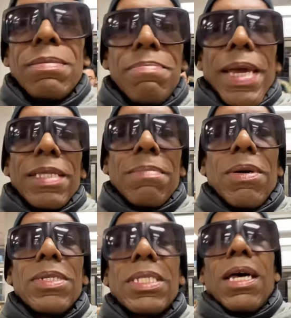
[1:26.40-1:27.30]
make the
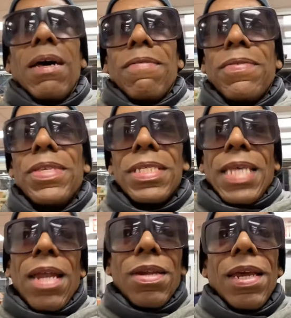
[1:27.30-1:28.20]
most of this
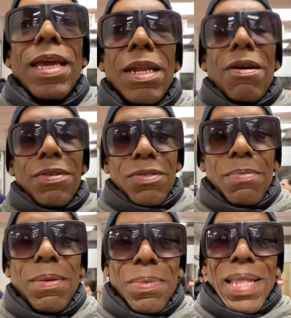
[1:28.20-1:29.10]
Saturday, and always
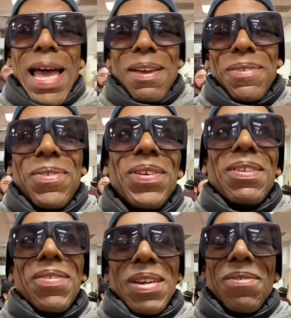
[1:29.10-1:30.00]
remember life,
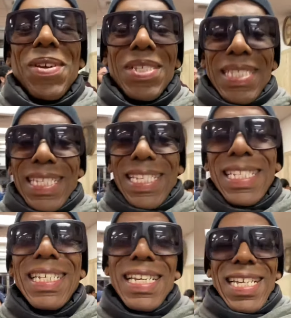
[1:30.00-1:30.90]
living it fiercely.
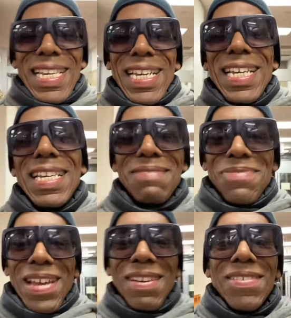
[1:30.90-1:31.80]
Yeah,
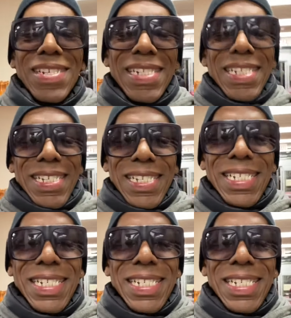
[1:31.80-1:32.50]
power.